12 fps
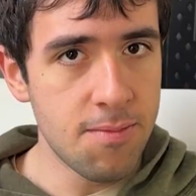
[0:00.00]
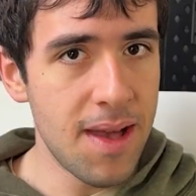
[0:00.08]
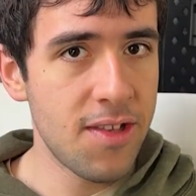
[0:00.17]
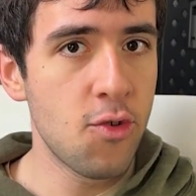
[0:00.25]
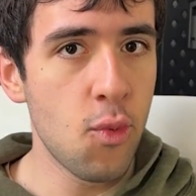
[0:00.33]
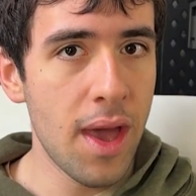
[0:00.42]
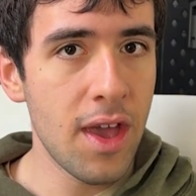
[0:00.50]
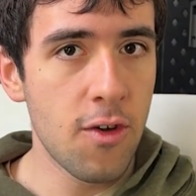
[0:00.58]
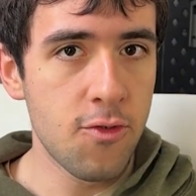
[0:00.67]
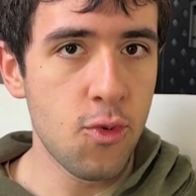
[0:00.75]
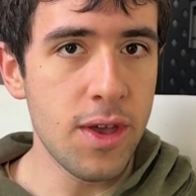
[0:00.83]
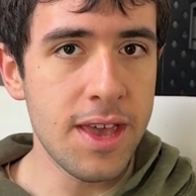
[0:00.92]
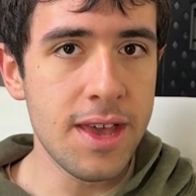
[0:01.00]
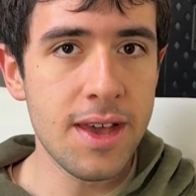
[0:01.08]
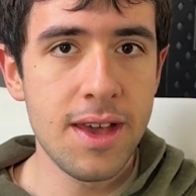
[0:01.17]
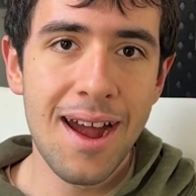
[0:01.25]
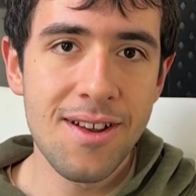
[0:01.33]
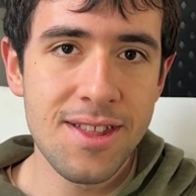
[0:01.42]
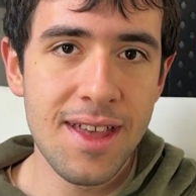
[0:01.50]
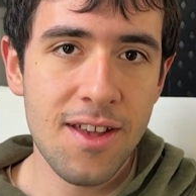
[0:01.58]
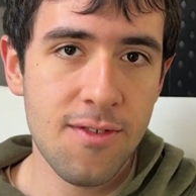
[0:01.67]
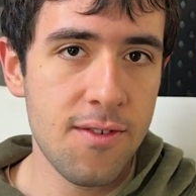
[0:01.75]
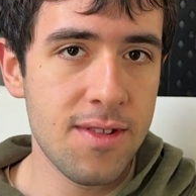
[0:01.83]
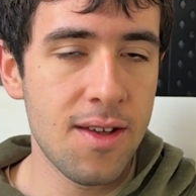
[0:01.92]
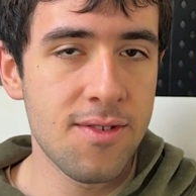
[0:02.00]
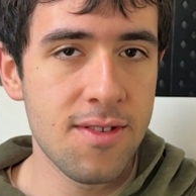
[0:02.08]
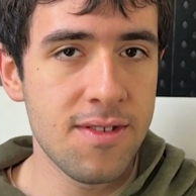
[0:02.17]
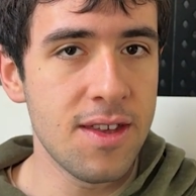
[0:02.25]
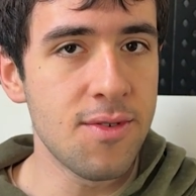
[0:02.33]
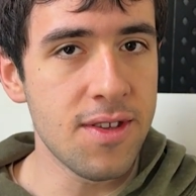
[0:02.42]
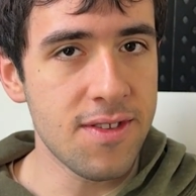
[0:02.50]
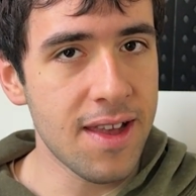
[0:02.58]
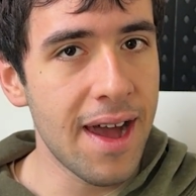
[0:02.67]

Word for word: the best way of tweaking RTX 5000 series